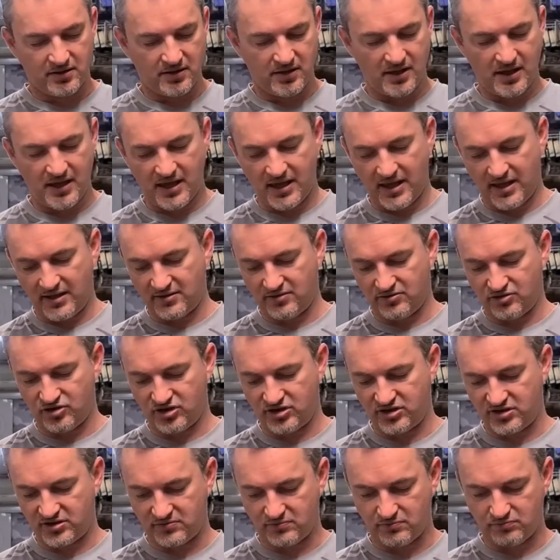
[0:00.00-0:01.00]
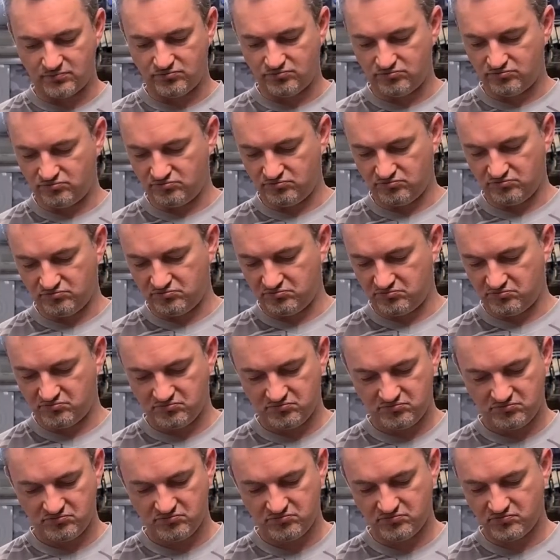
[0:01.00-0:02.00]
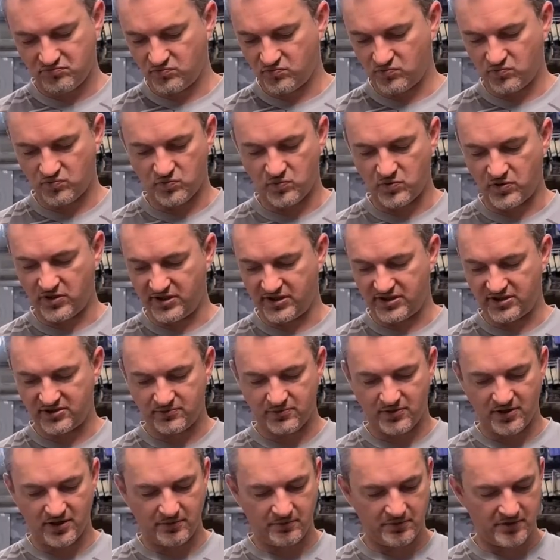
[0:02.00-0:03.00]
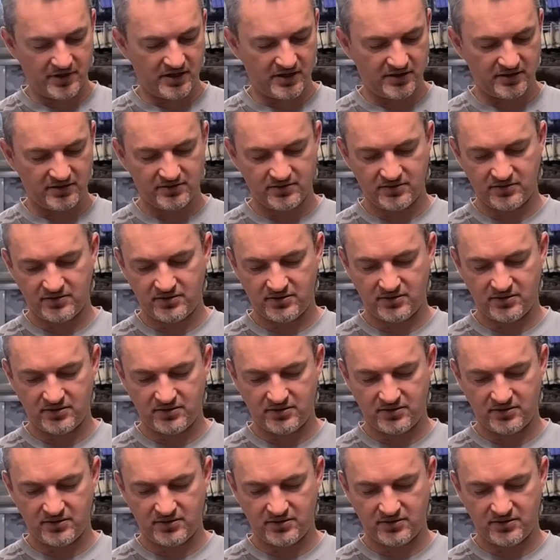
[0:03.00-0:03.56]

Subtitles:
and just works quite well.